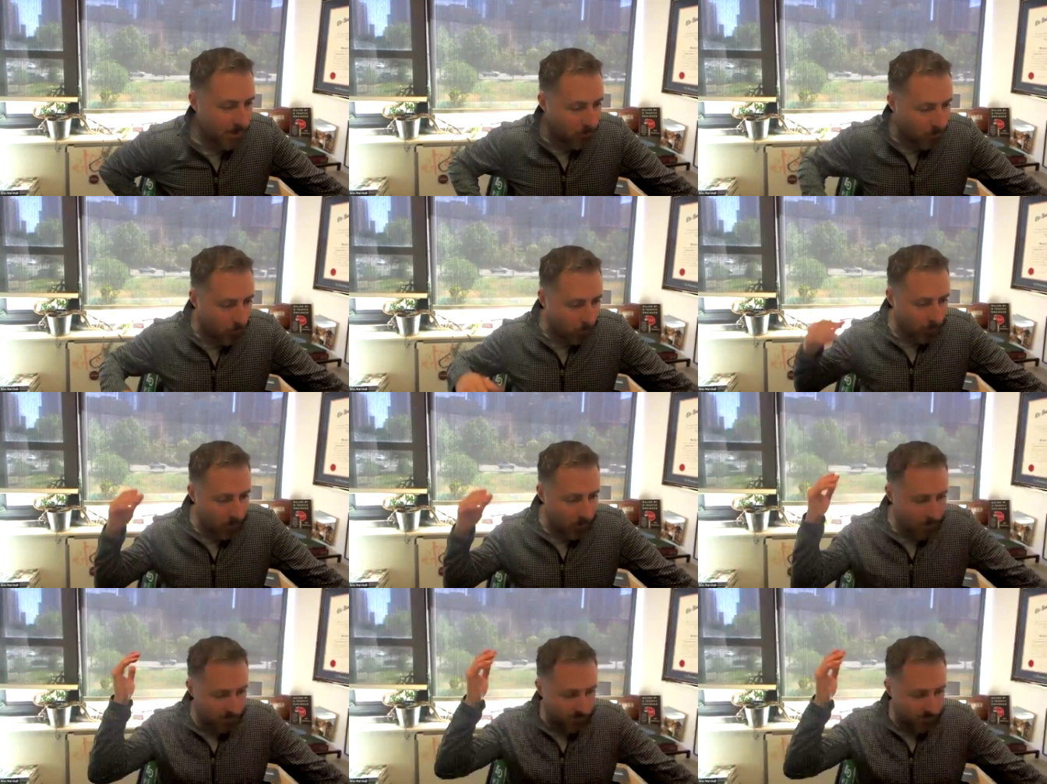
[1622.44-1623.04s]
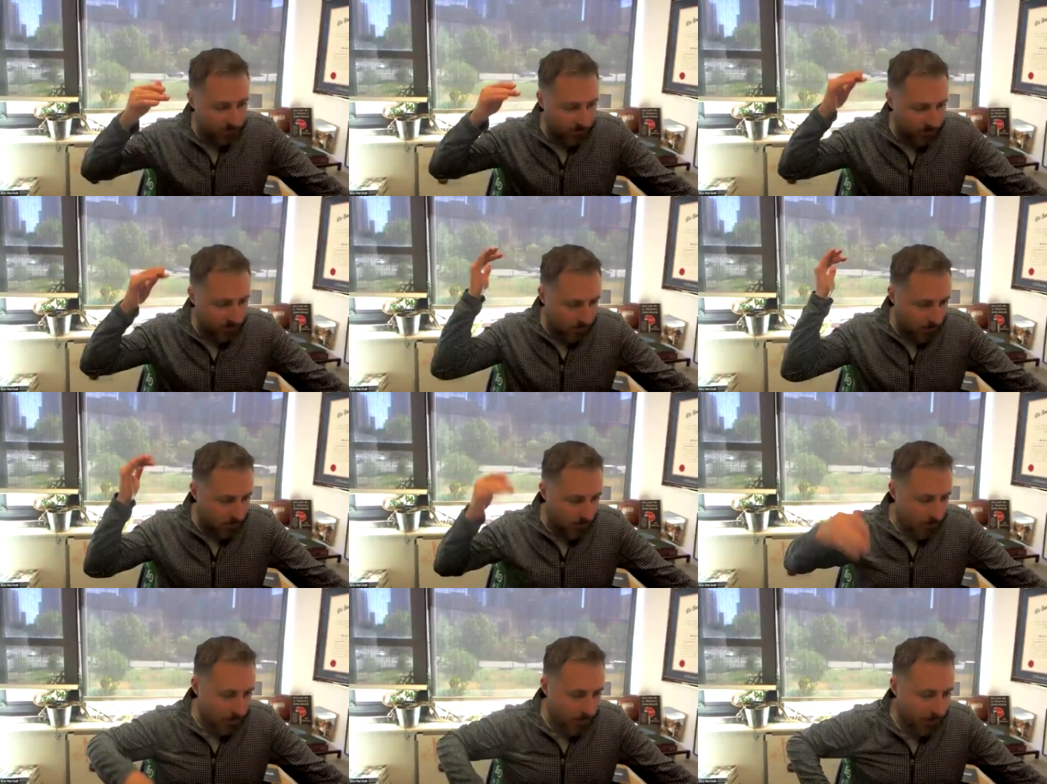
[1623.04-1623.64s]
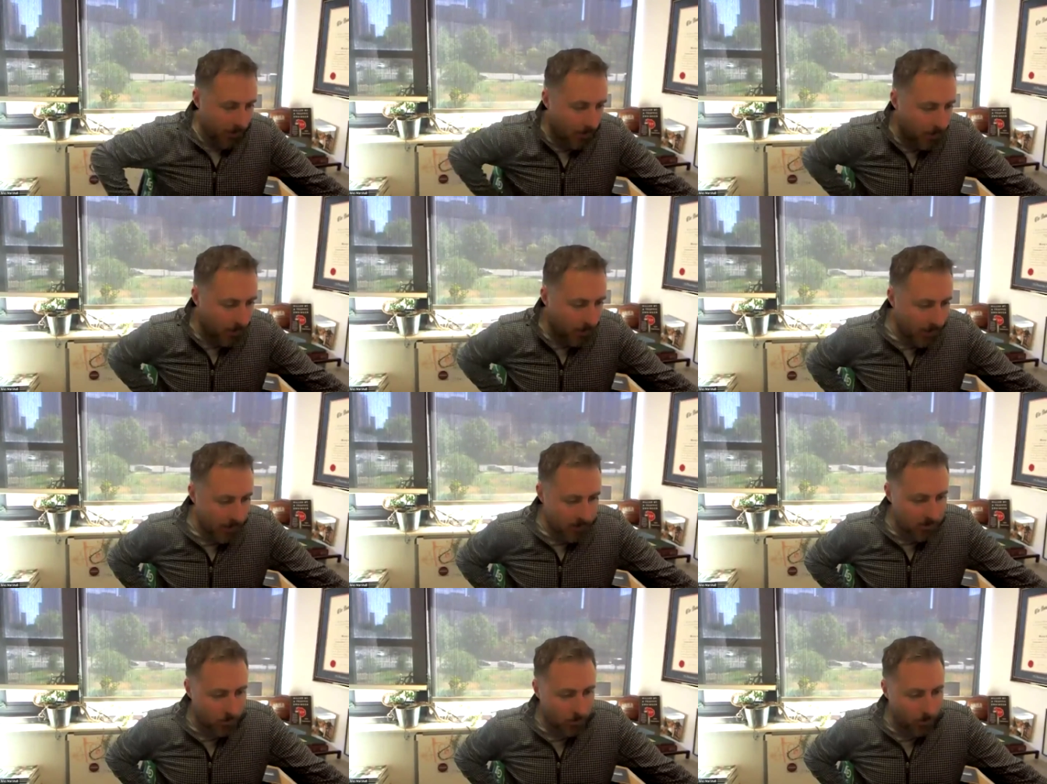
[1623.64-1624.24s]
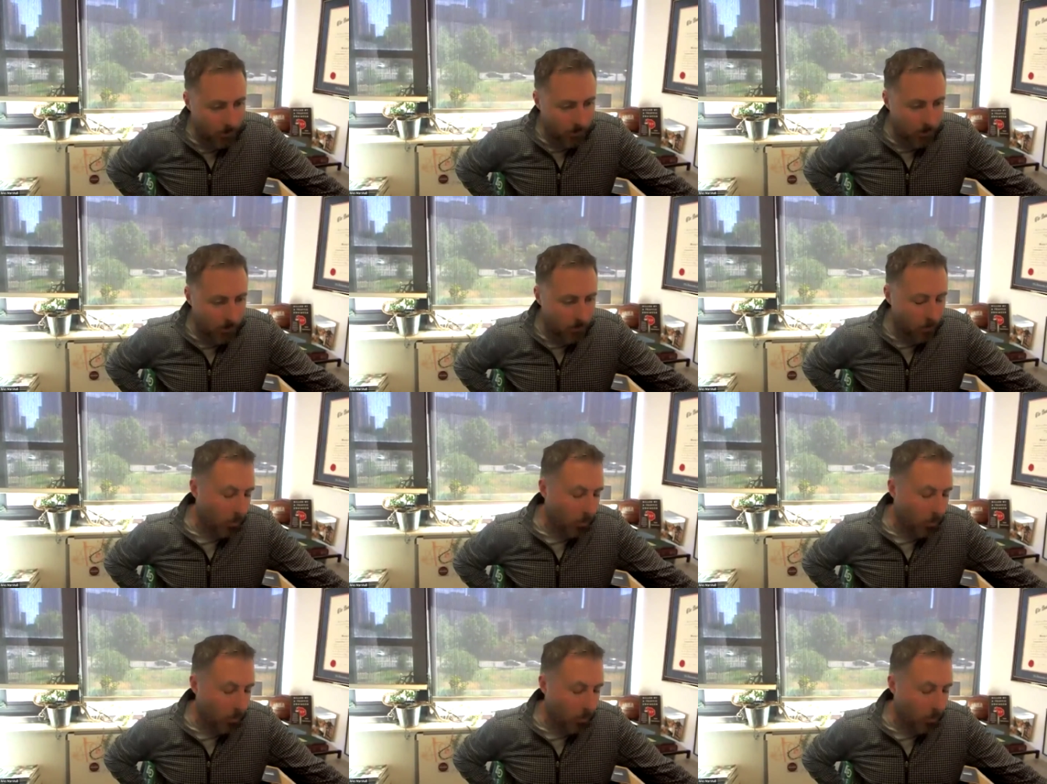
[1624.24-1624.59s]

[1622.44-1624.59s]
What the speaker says: like and I bike to work,